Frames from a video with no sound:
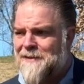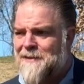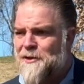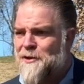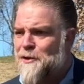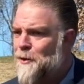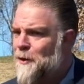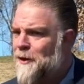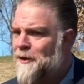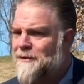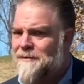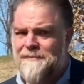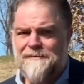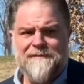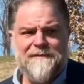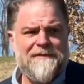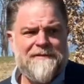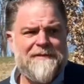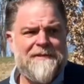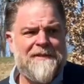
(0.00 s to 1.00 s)
Sure.
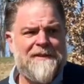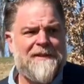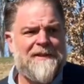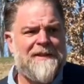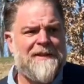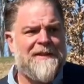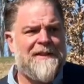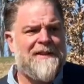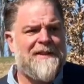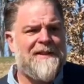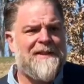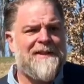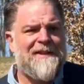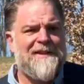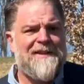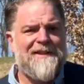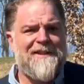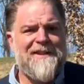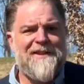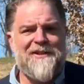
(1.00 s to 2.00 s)

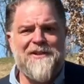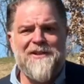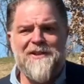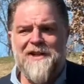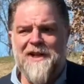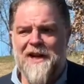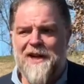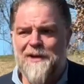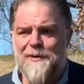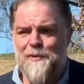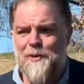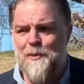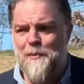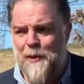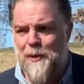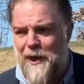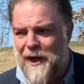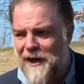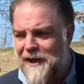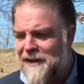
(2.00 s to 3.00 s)
Hearing none, we'll
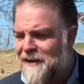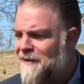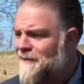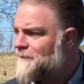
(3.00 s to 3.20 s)
break.